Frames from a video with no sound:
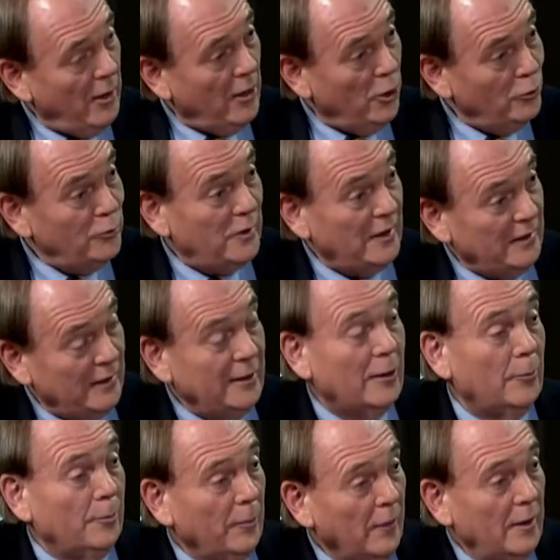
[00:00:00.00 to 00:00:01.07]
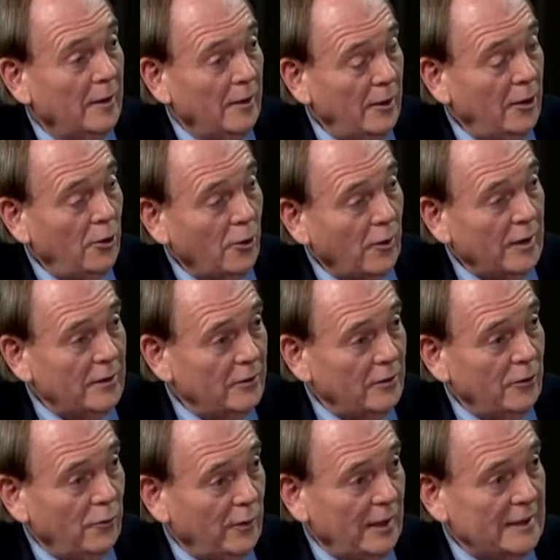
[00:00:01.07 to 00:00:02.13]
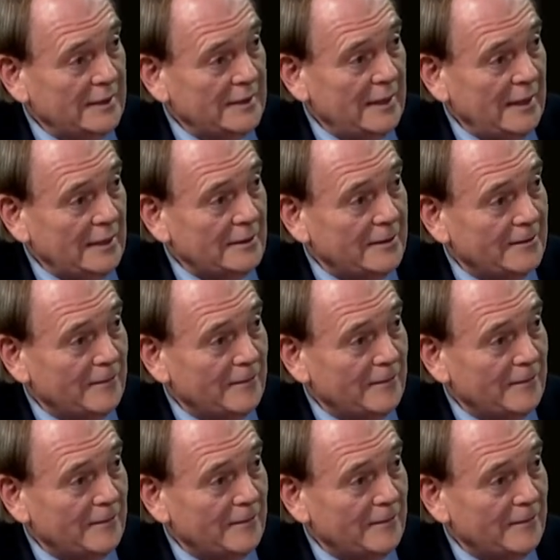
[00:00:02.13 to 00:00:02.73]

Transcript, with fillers: hosting them here in the United States.